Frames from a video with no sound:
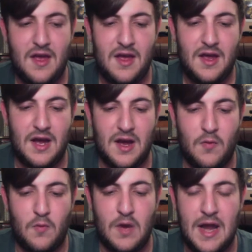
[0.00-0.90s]
Uh,
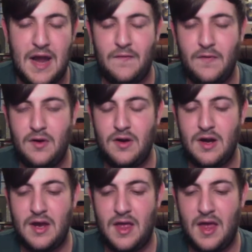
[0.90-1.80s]

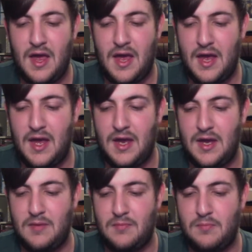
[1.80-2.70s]
whenever
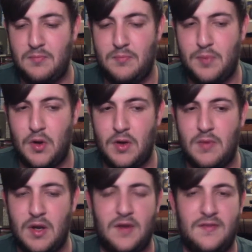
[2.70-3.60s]
a
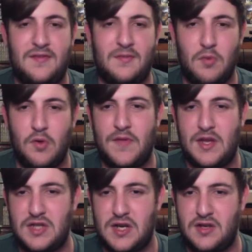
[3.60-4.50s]
Pokemon uses a move
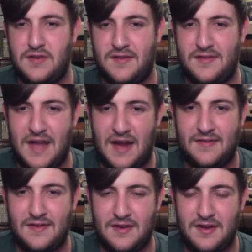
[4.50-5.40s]
that changes the
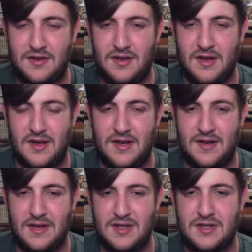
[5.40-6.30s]
status condi uh,
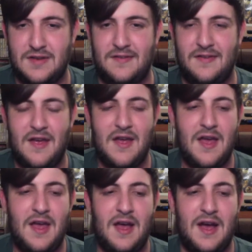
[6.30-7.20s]
conditions,
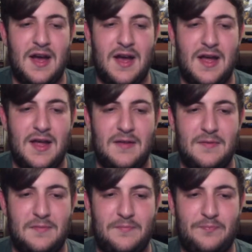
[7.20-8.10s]

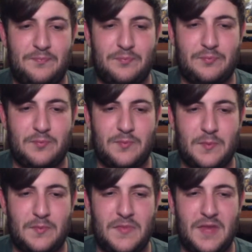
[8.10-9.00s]
uh,
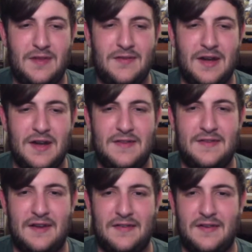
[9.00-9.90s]
sorry, not the
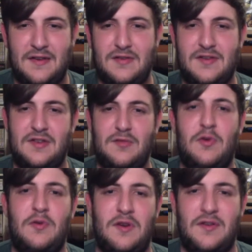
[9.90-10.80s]
status condition,
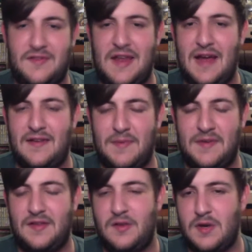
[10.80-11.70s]
well, your stats.
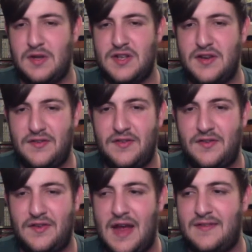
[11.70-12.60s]
Basically, when it changes
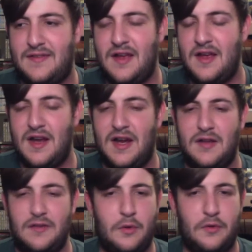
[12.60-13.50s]
your stats,
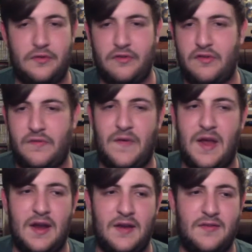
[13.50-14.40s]
uh, lowers your
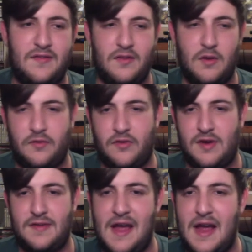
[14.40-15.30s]
defense, lowers
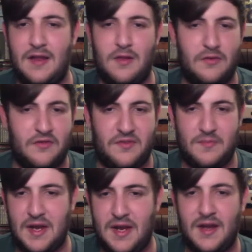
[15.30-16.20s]
your attack, lowers your
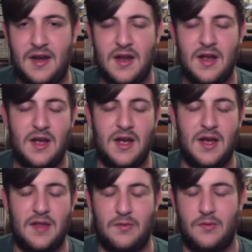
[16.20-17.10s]
speed
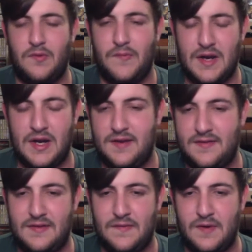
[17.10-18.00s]
uh, through
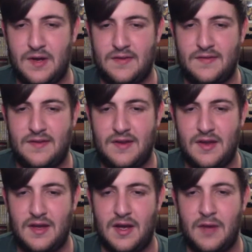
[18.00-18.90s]
various different
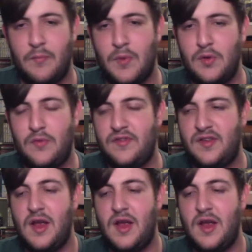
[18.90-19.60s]
uh, moves.